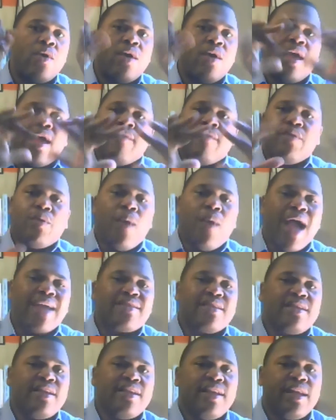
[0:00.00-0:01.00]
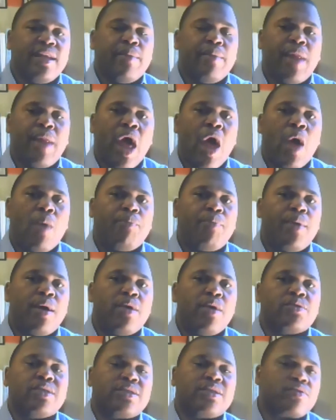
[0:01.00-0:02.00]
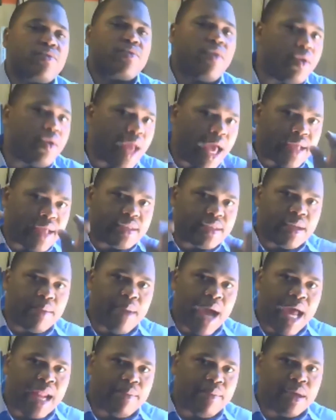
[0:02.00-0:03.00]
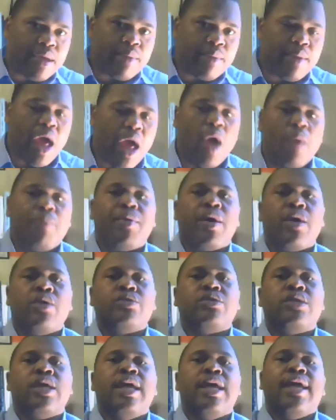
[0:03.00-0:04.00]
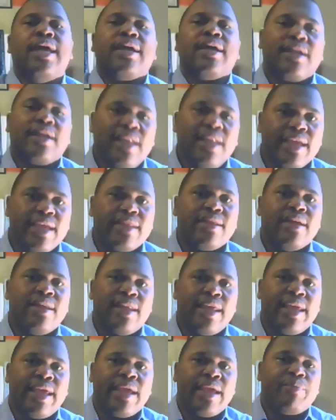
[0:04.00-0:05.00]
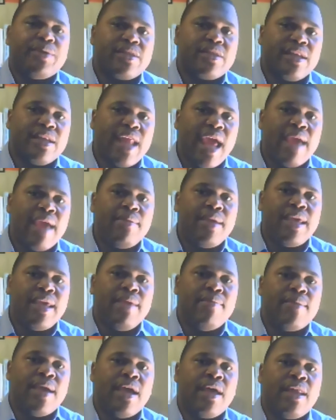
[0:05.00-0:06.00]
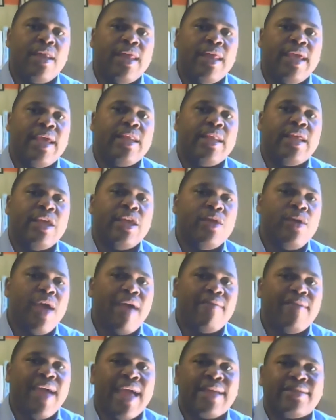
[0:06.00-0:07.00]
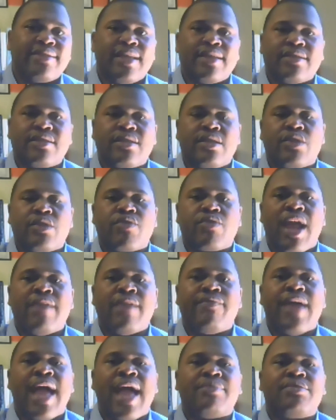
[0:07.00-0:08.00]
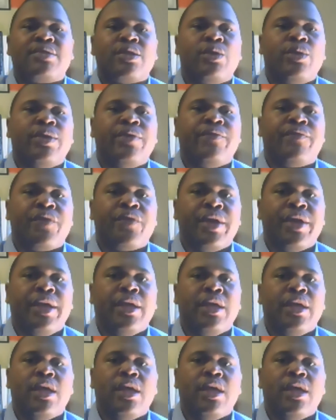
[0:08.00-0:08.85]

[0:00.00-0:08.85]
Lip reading: If you're watching it in a blog post, just scroll down to the bottom of the blog post. Click the link, put your name and email in, and you'll have access to the training for absolutely free.